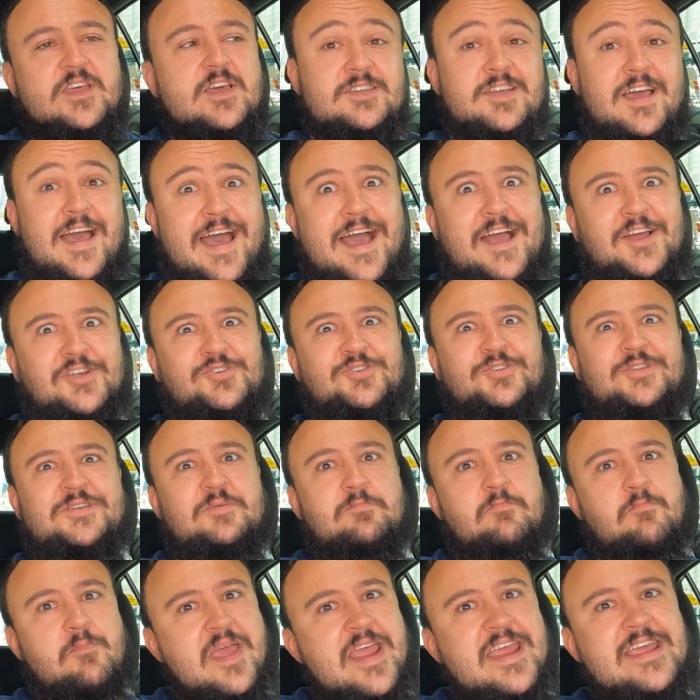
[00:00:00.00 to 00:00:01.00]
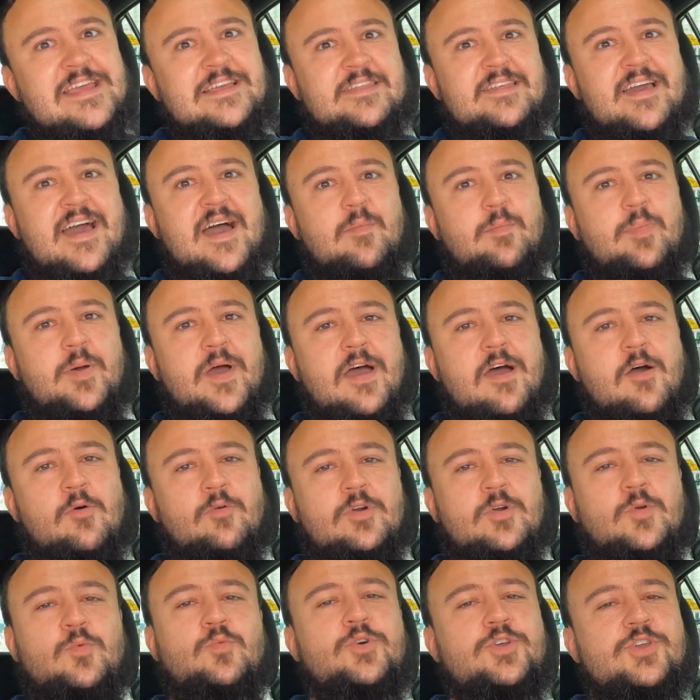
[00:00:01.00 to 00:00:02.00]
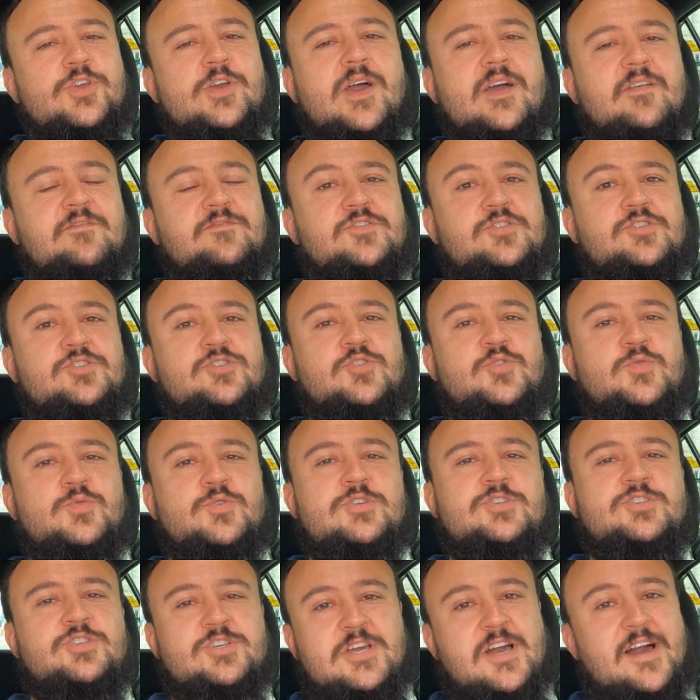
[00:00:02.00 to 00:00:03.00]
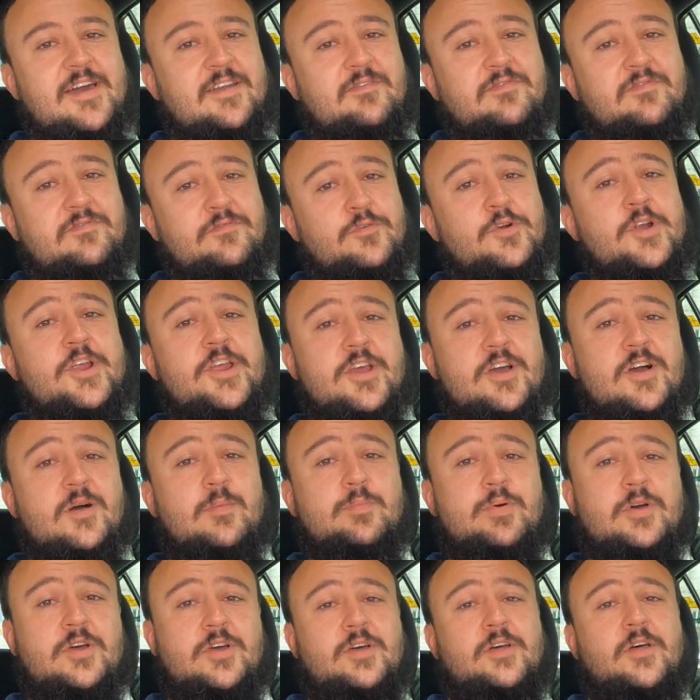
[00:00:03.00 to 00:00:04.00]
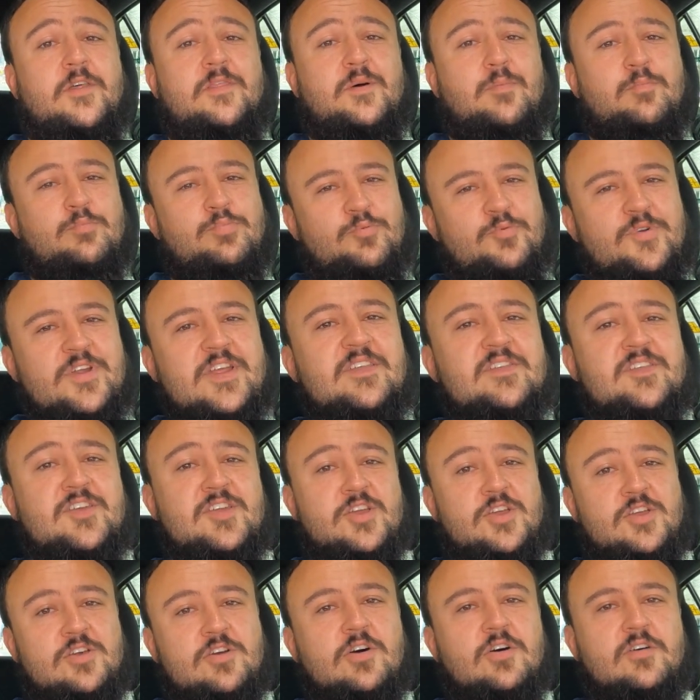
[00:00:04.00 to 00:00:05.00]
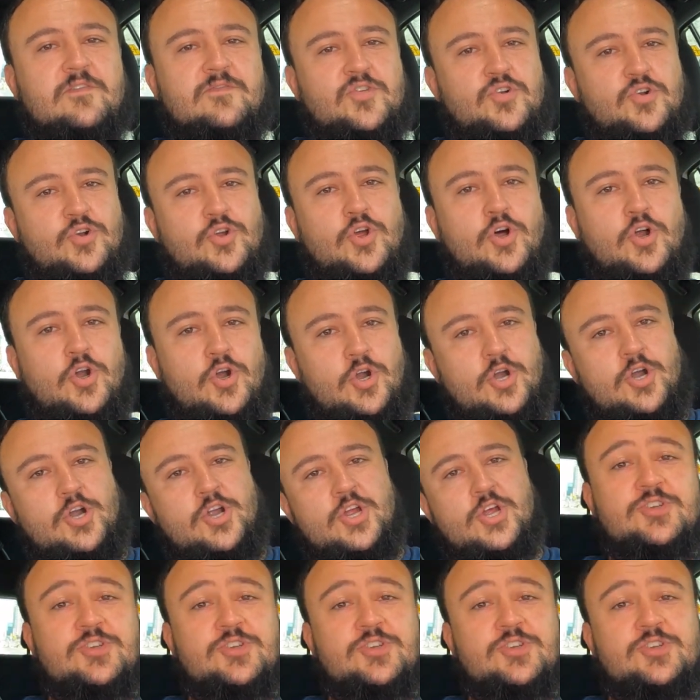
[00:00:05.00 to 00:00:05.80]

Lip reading: To actually make that power, what you have to do is you got to free up the breathing of your car.